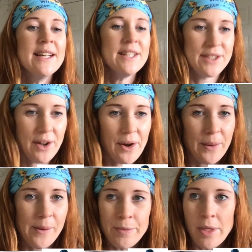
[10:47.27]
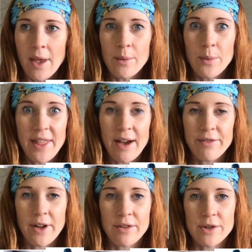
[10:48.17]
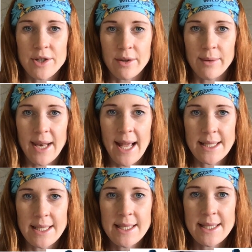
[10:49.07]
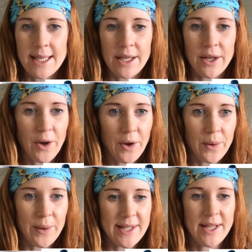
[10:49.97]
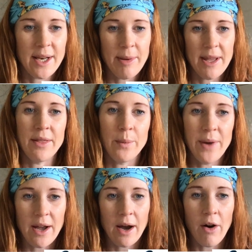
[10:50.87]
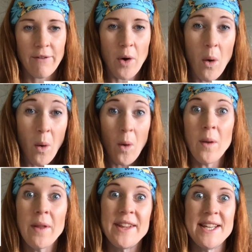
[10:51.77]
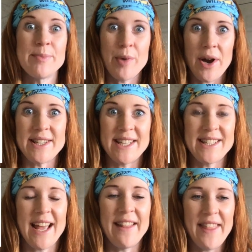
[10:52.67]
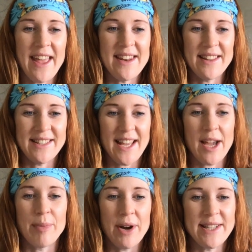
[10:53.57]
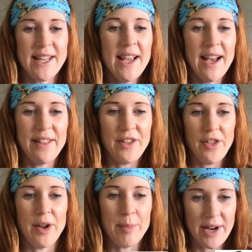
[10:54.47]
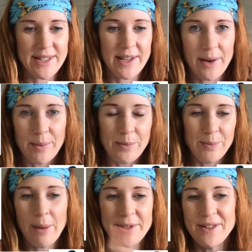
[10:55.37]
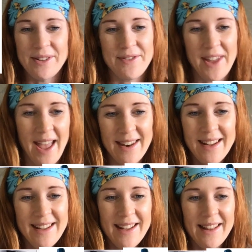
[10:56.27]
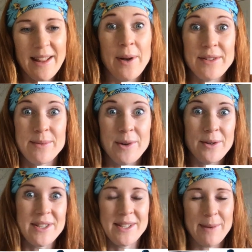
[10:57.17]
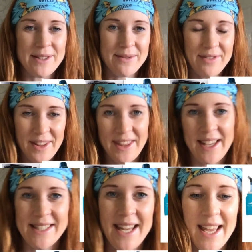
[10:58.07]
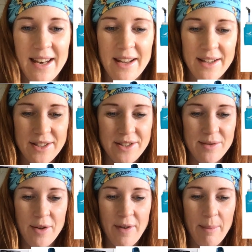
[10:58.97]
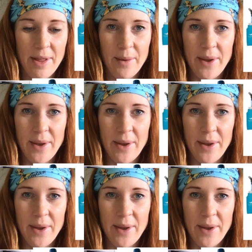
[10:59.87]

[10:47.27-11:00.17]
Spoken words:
So, without further ado, let us see who is going to be the winner of all these prizes, and then the second prize and the third prize. I promise not to forget. And then we'll have some notices about some fun things in November that